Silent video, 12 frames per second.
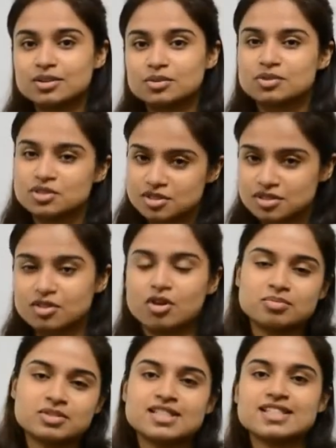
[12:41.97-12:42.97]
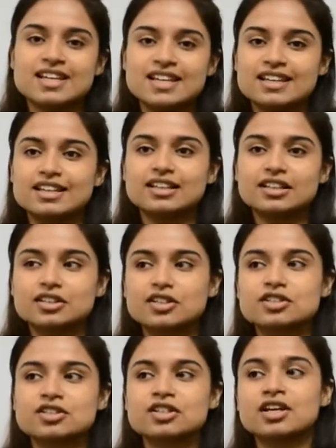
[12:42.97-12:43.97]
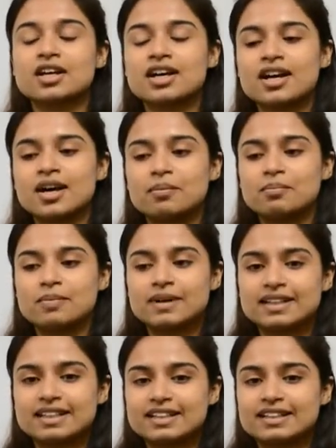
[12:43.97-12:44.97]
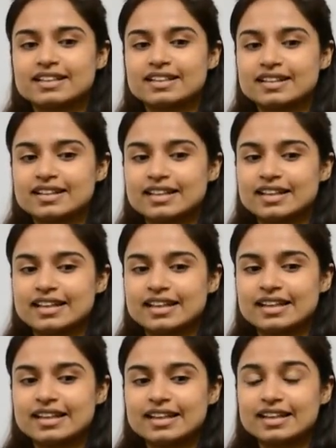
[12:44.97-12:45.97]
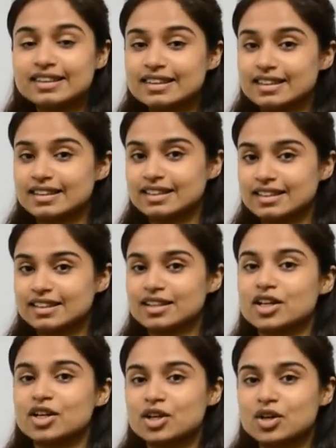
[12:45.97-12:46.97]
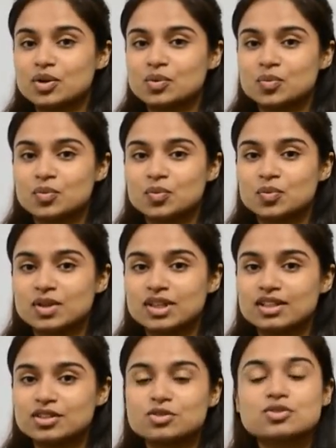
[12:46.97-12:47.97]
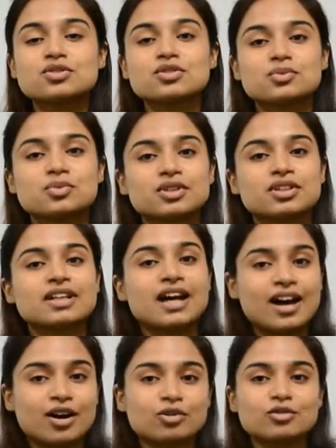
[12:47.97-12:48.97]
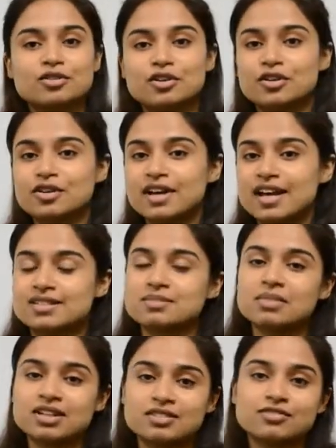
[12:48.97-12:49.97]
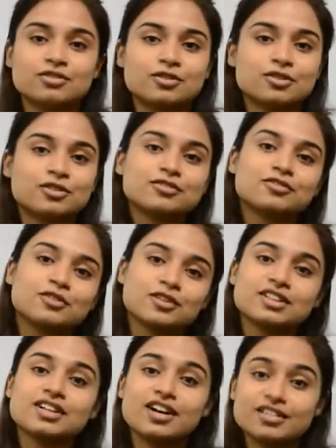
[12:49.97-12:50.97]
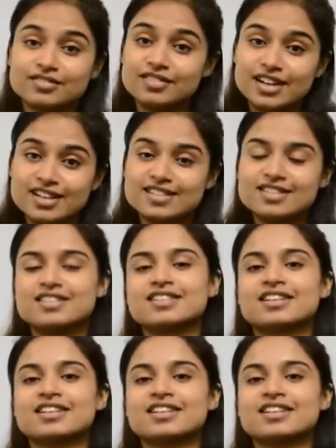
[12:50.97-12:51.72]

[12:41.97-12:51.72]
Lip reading: which is a common saying in English, but in Hindi we use the word owl as a metaphor for the unwise.